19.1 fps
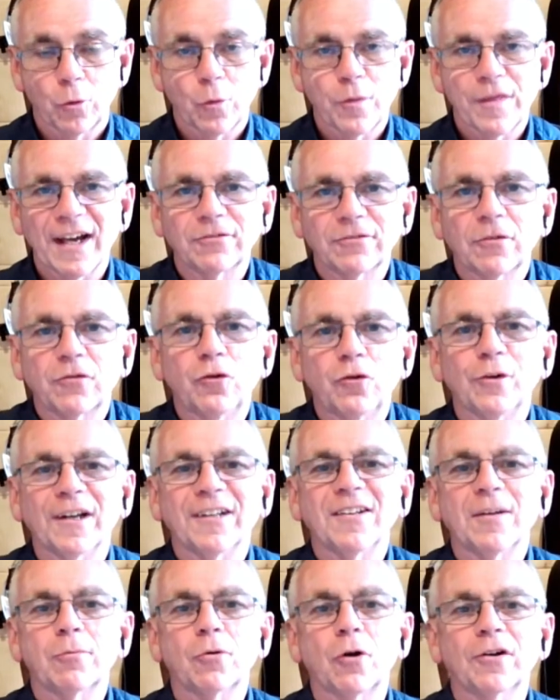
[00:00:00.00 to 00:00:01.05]
So thanks for
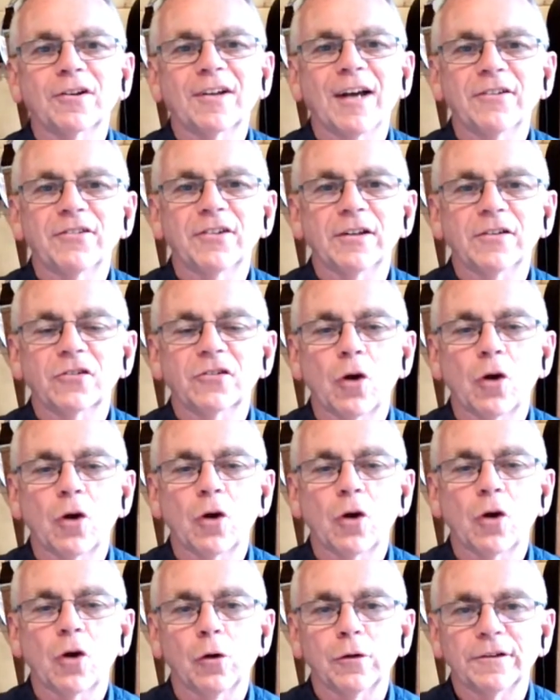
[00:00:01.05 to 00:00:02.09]
tuning into Broadcasting
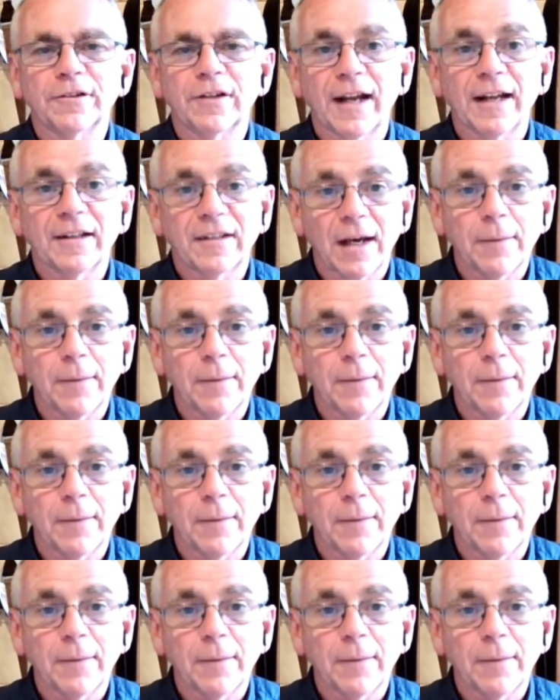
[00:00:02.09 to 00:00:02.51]
Scotland tonight.